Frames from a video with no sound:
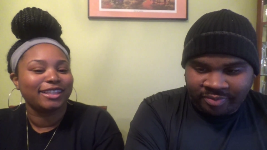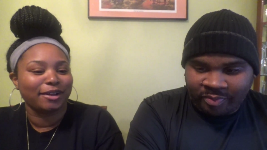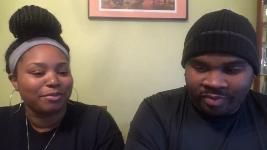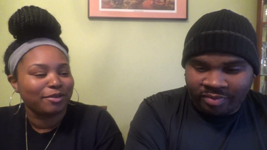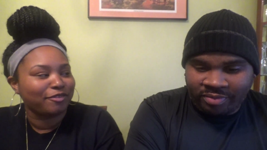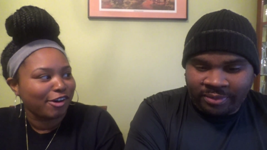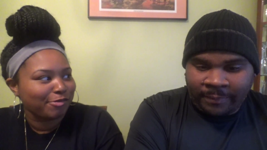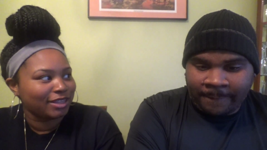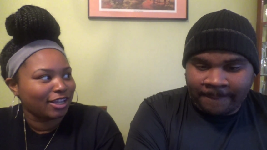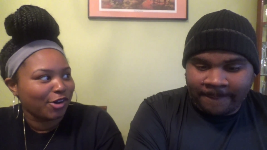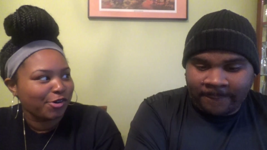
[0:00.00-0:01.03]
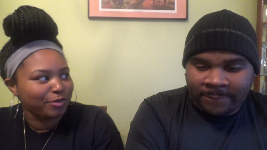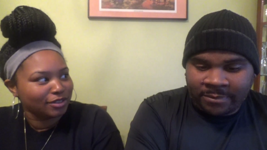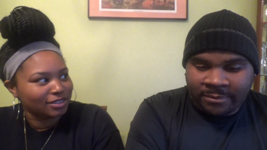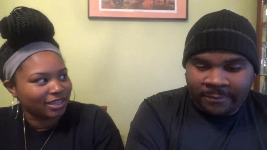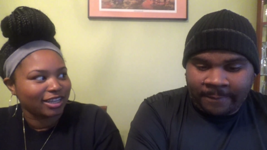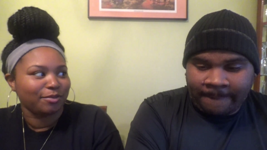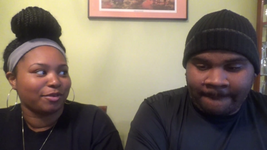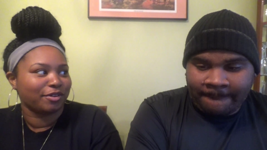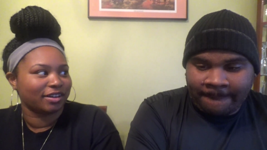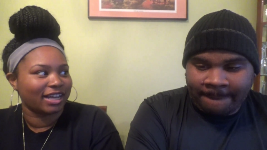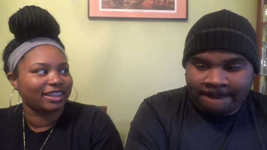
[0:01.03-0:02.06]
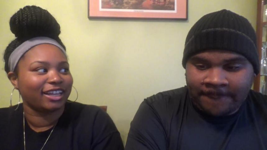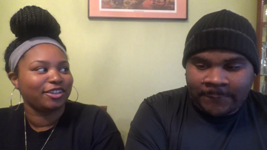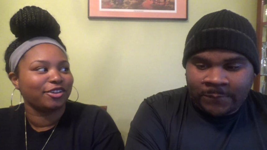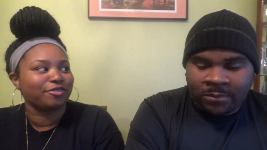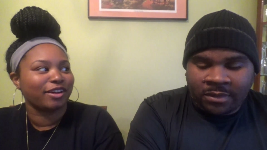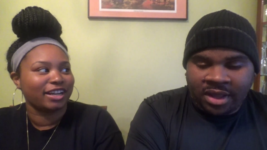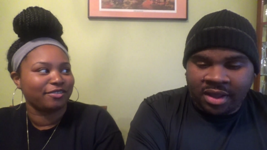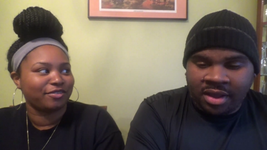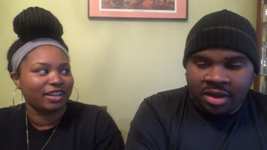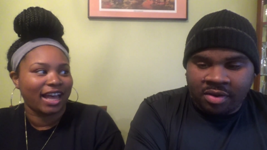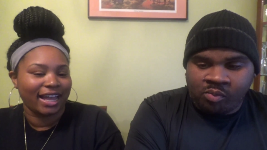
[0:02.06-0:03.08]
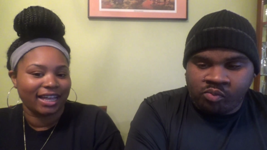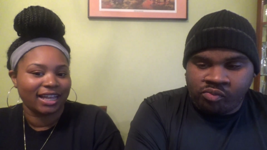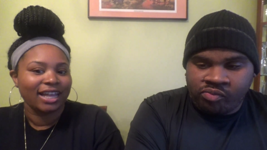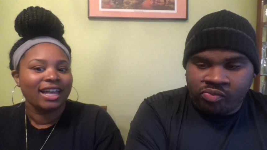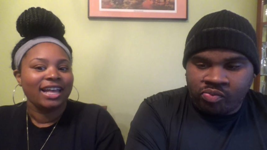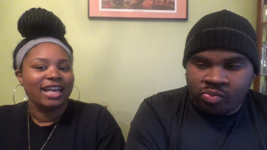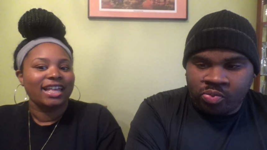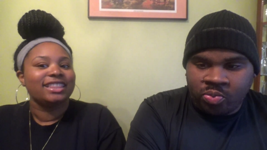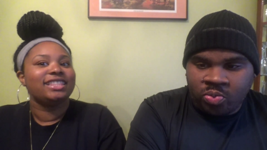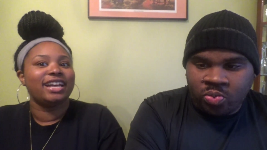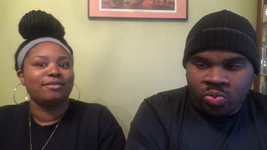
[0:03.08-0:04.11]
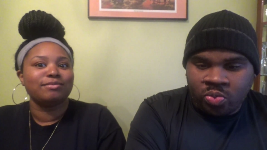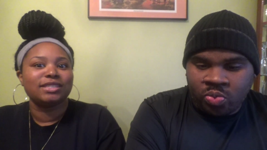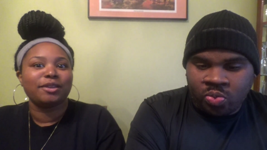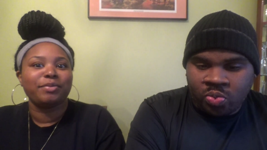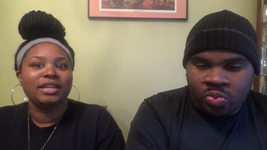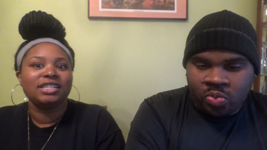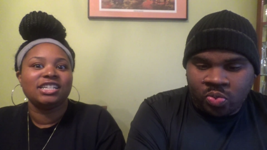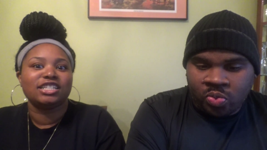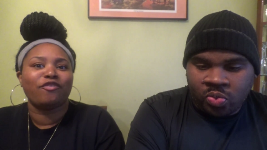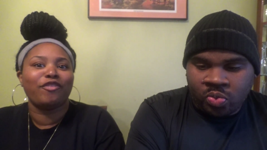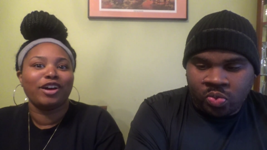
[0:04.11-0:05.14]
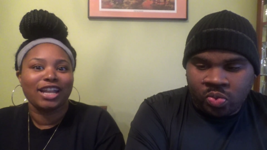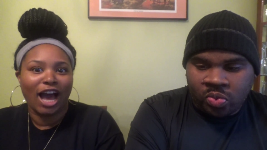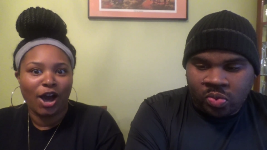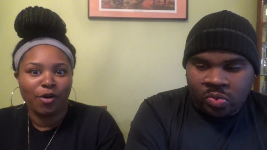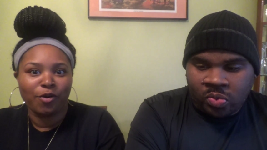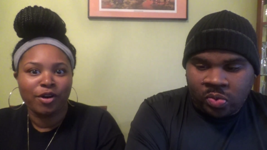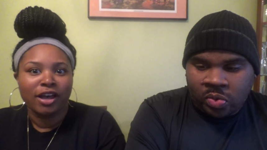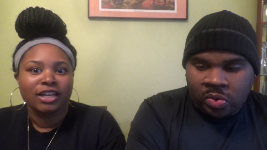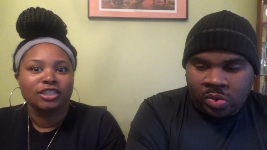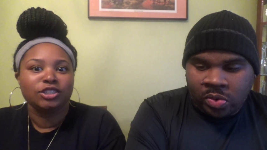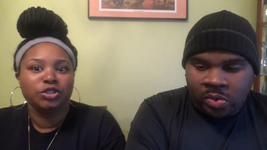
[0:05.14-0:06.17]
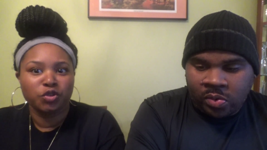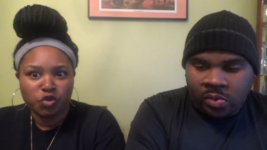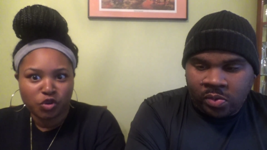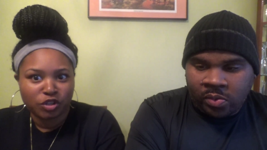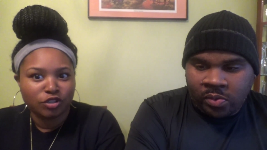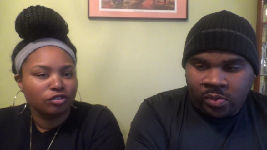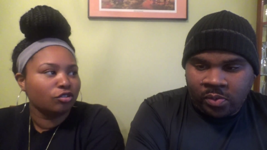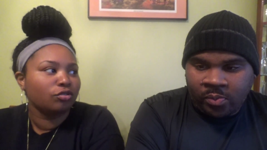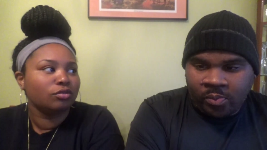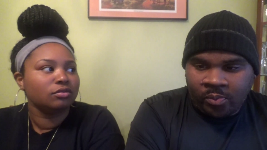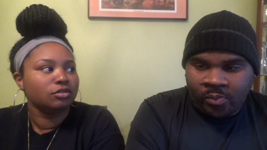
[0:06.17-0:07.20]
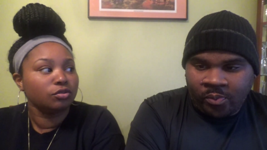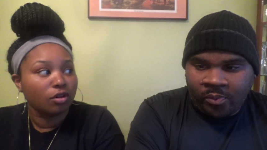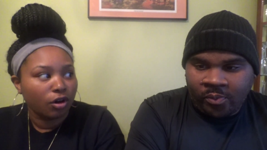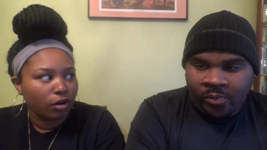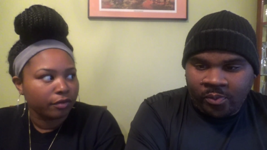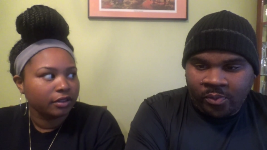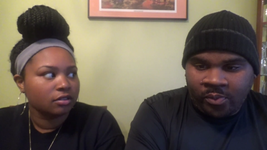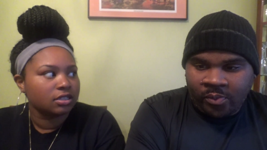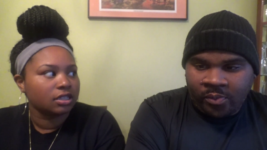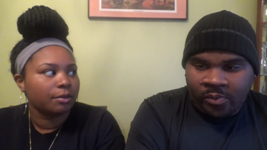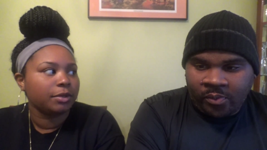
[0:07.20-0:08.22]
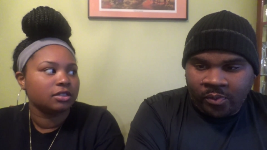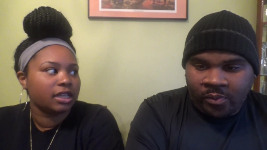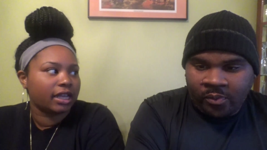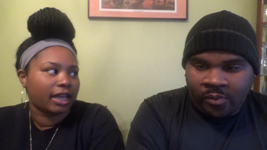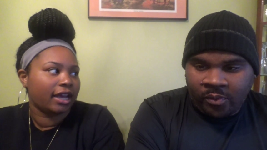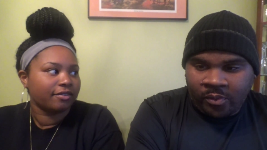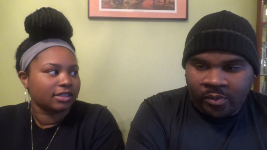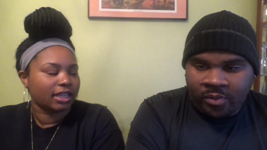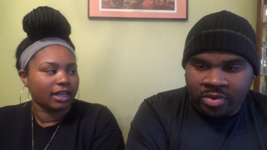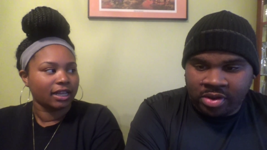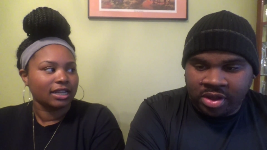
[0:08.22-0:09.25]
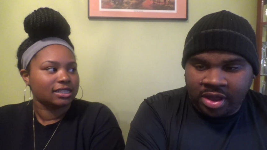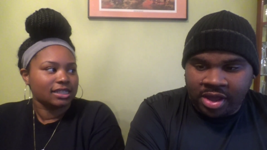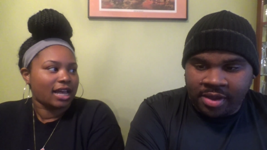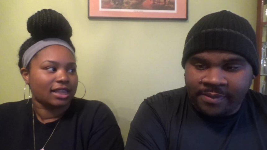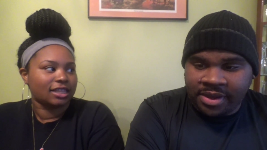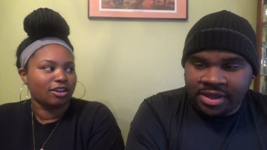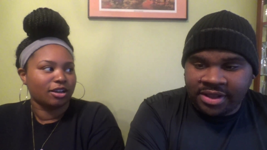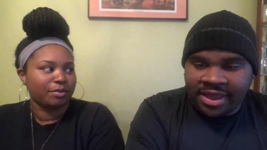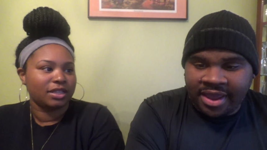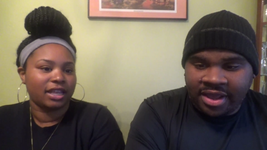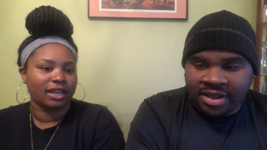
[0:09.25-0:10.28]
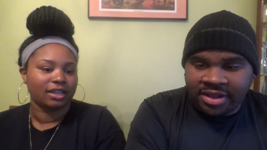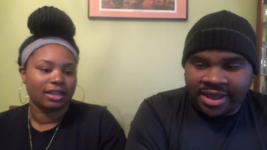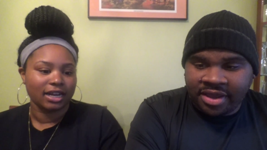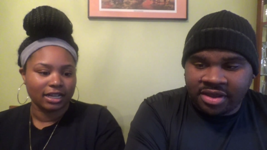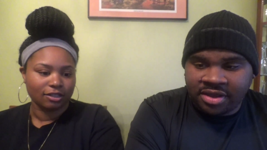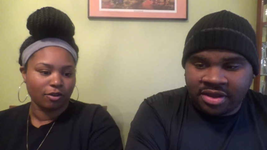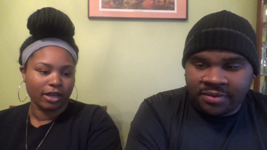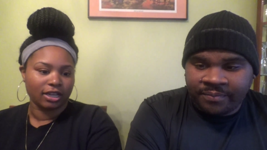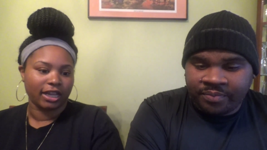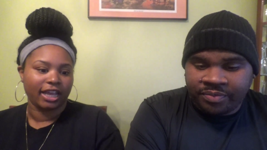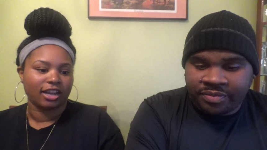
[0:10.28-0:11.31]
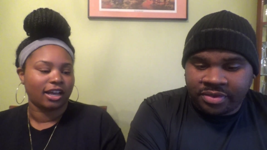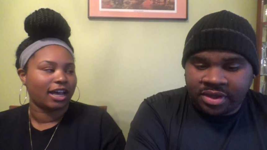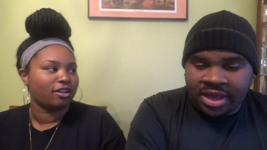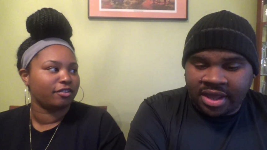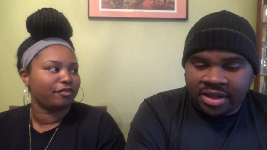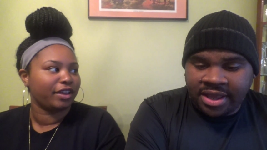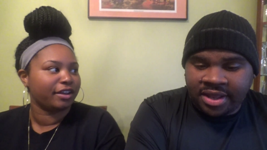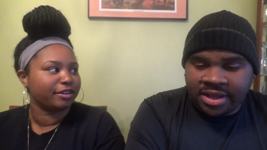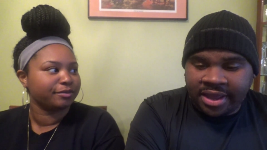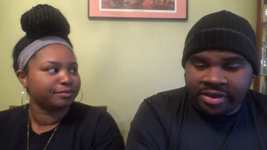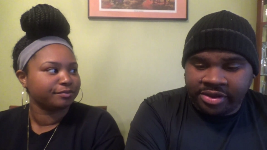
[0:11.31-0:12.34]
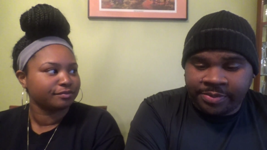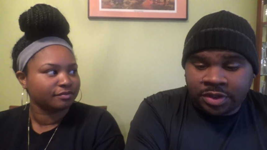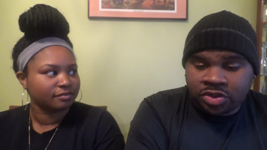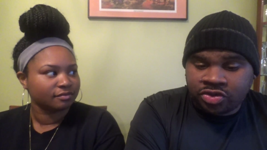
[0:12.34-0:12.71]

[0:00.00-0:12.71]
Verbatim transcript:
Speaker 1: them performing the old music anymore. I think you're ready for like them to be just full out new new new choreo to the music and everything and it's not I mean, gonna that, be that, that not know no Ella Camp that, that,
Speaker 2: that could be